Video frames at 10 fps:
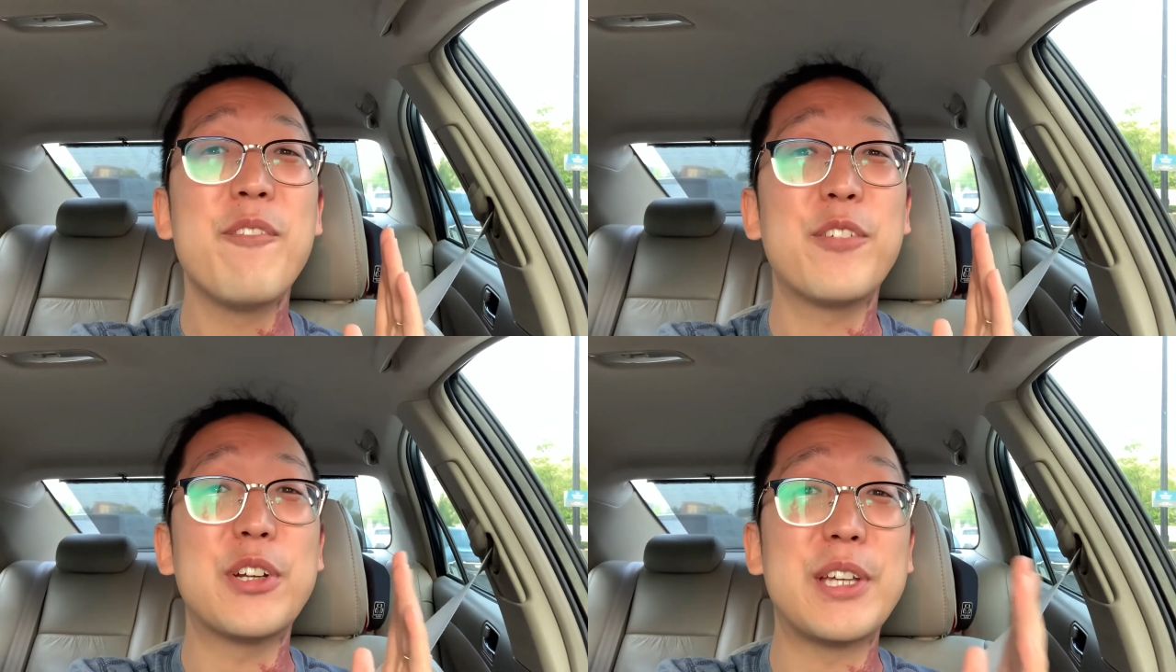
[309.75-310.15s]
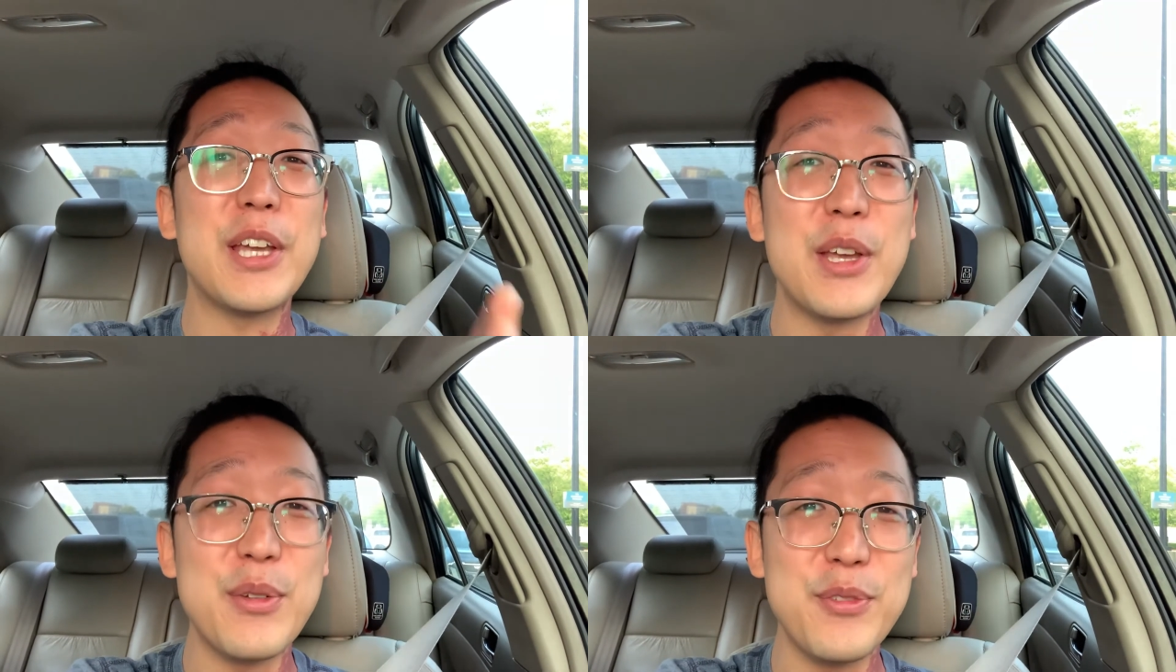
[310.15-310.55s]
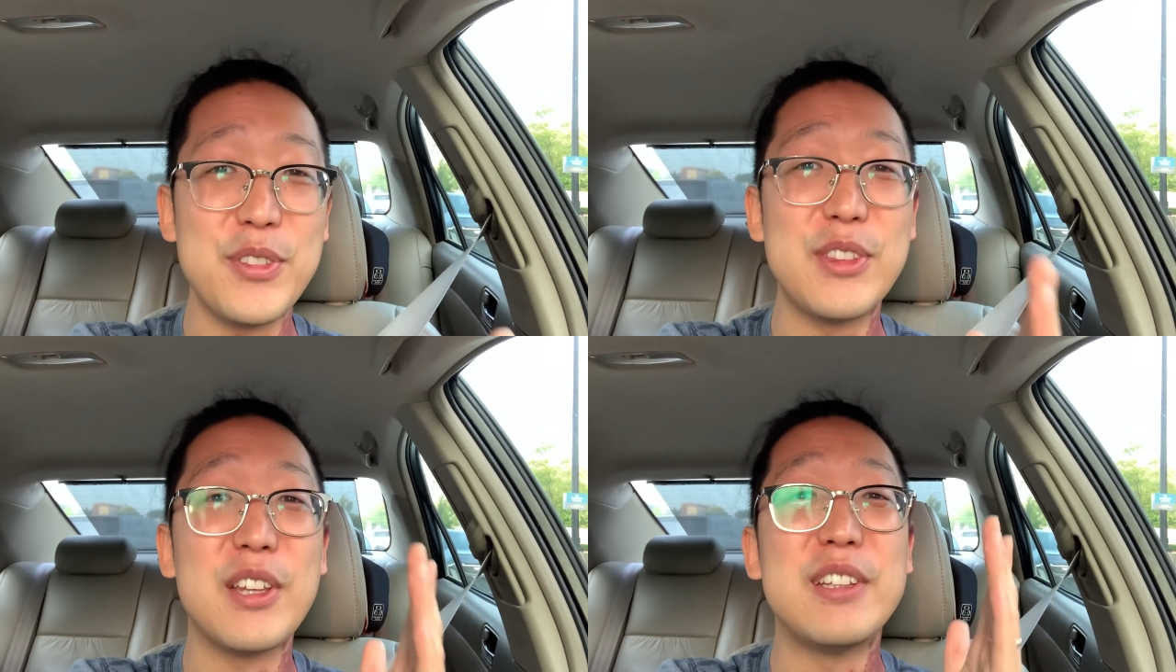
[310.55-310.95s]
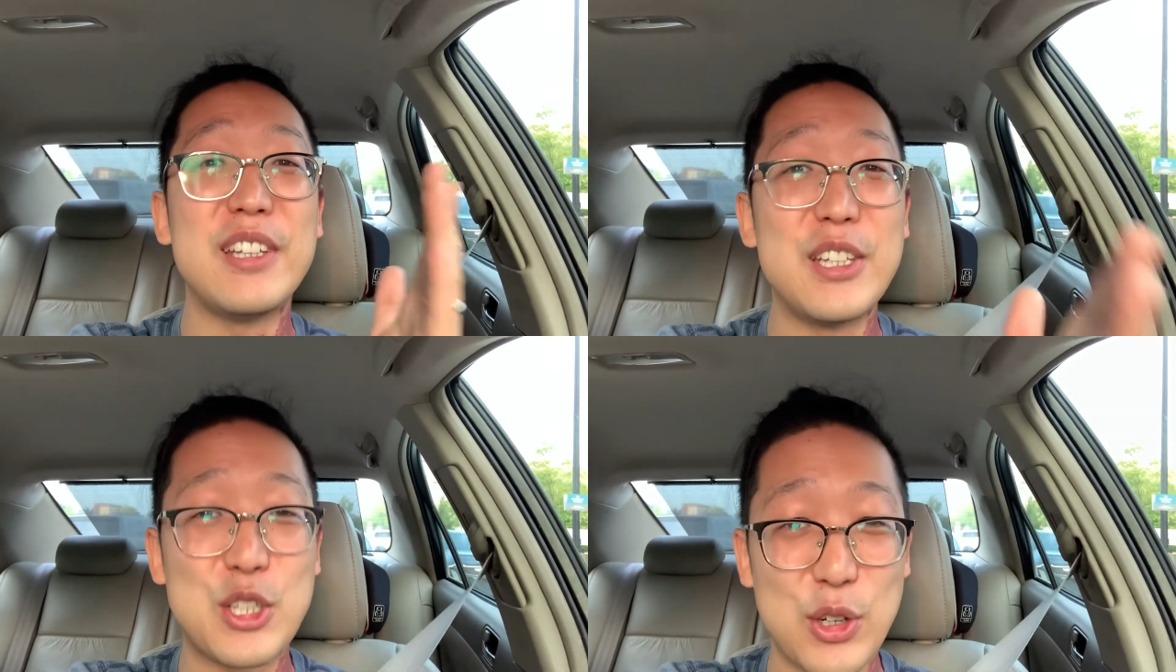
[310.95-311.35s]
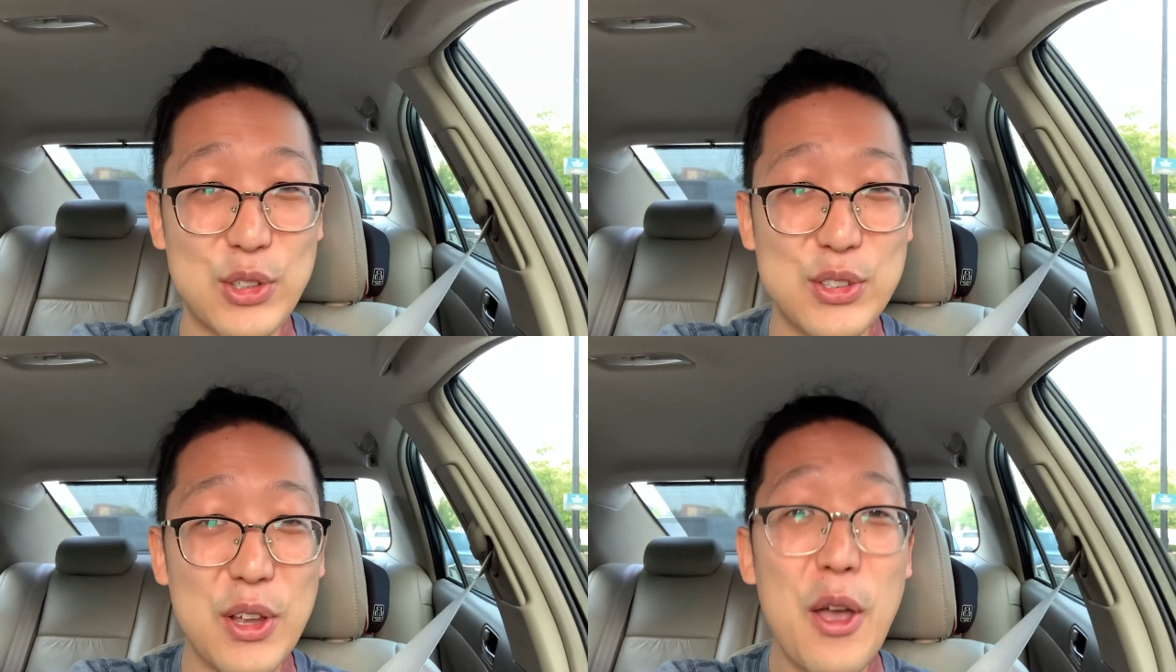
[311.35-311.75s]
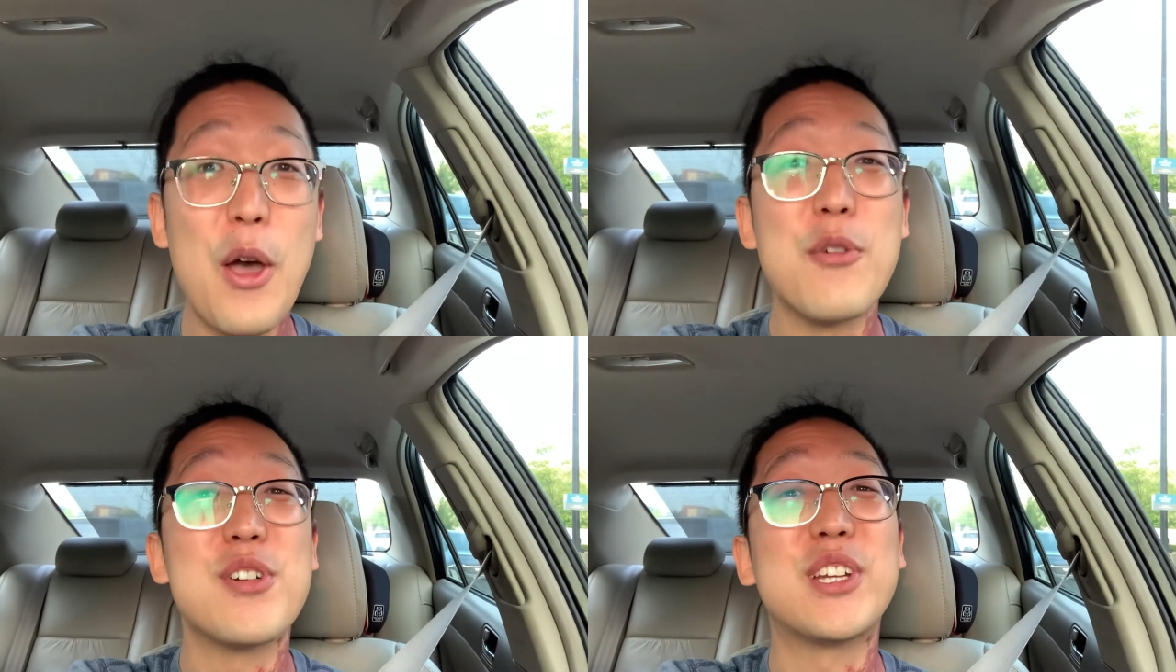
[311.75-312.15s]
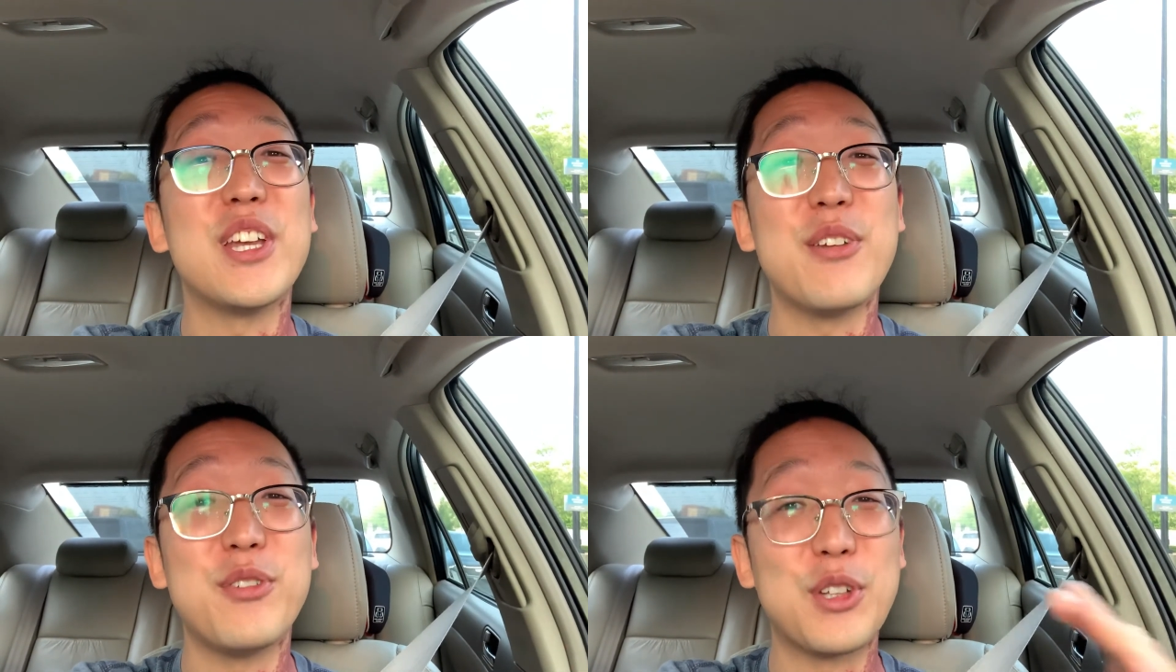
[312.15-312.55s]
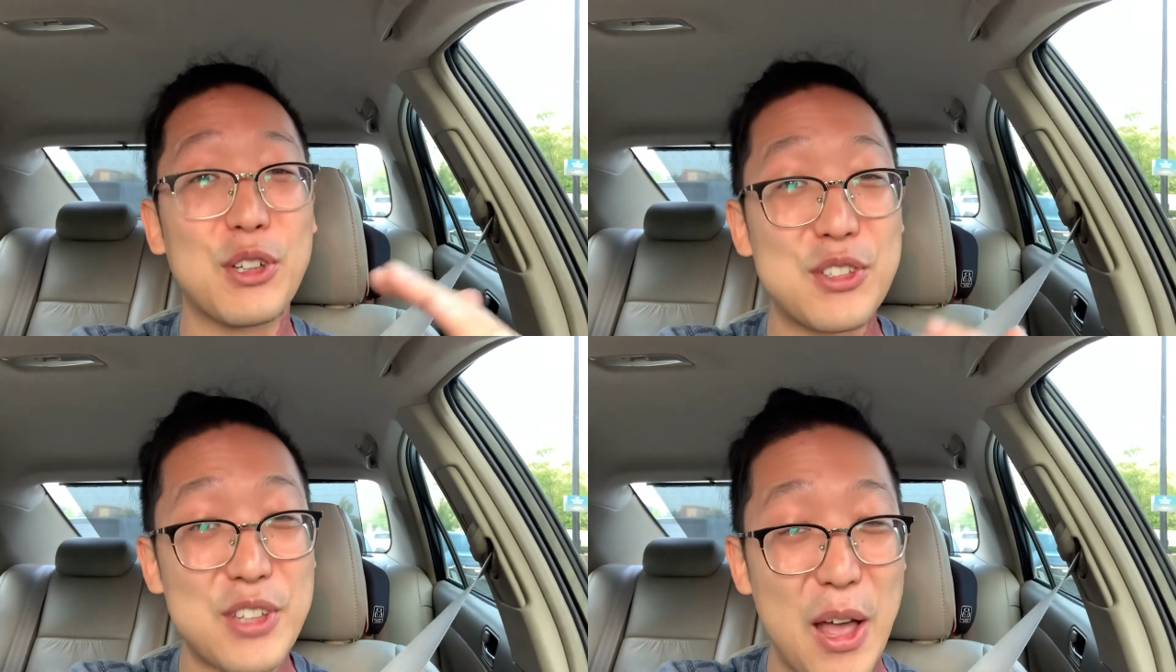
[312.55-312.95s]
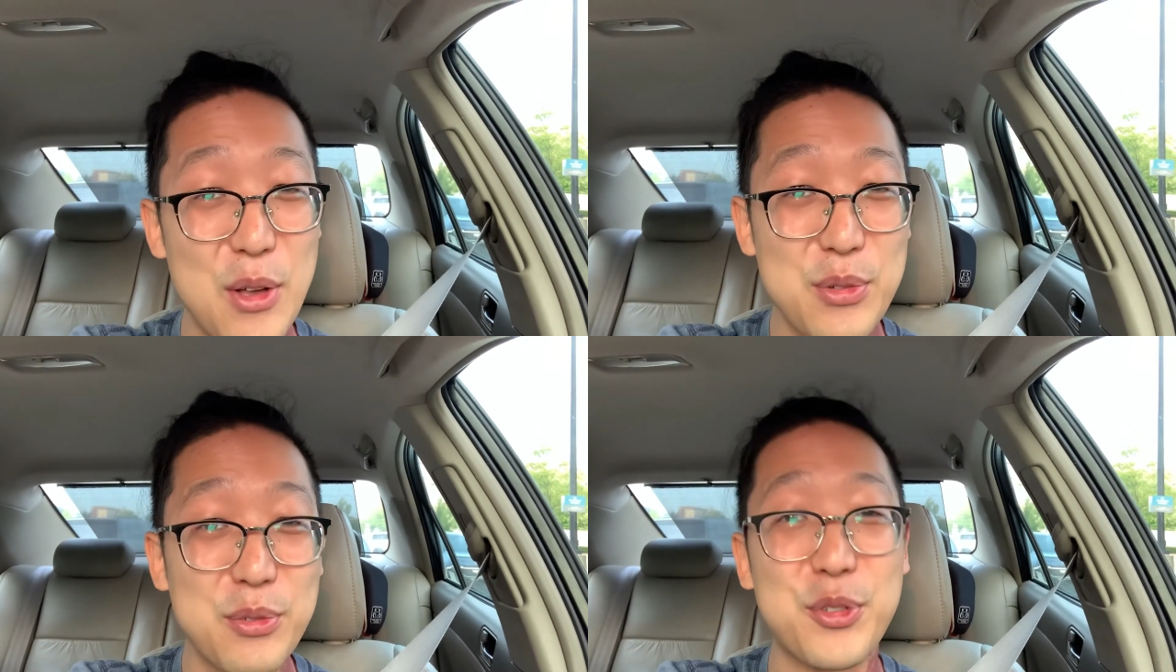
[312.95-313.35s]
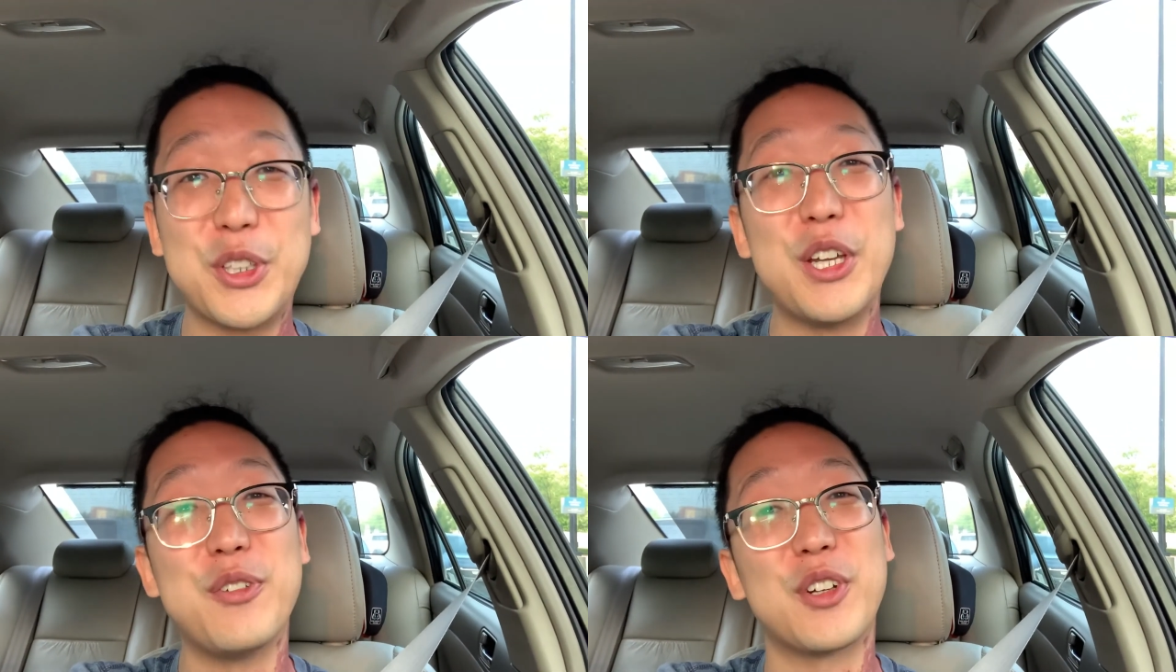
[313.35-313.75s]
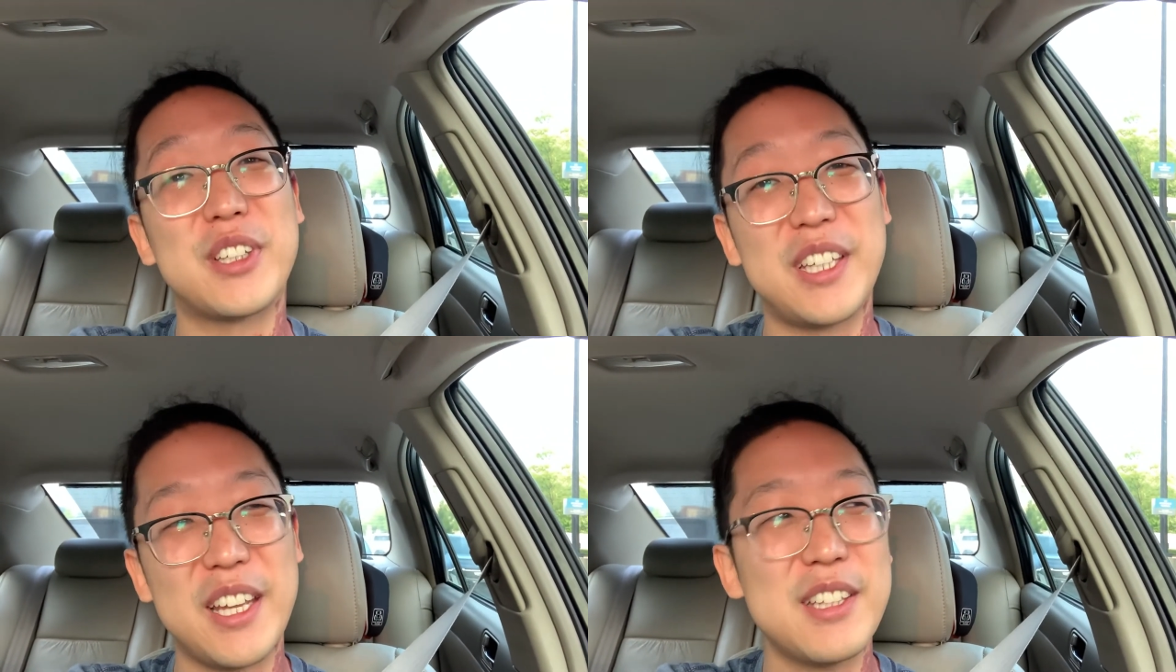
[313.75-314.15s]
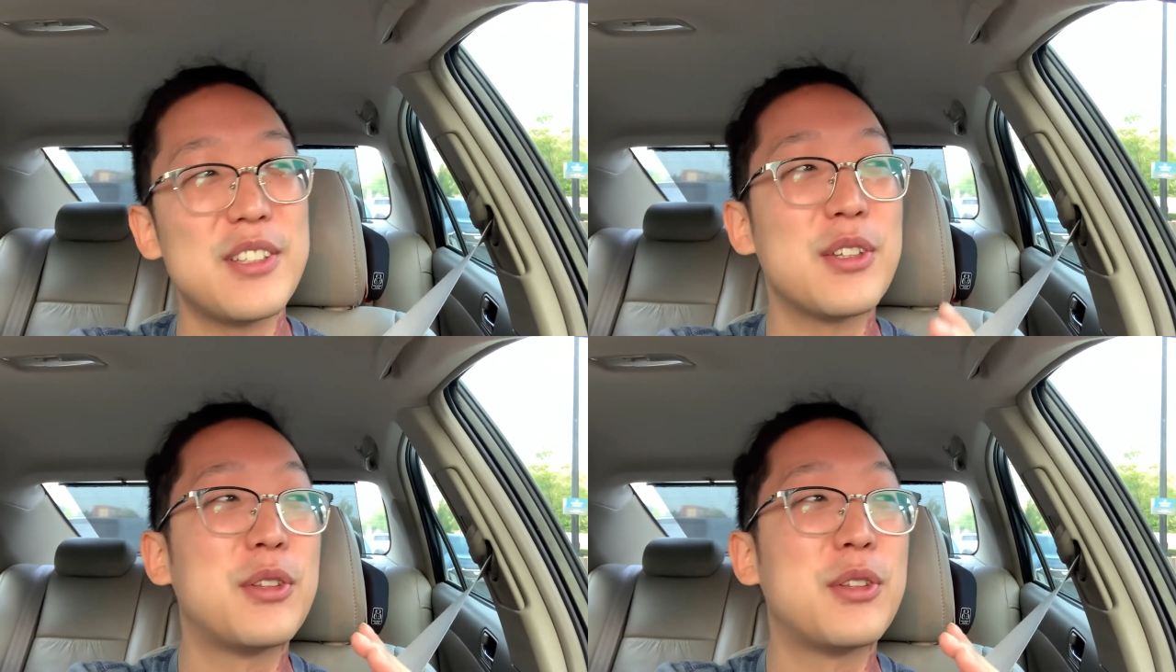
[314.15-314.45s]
Forgive the teachers. Forgive yourself. Forgive your kids.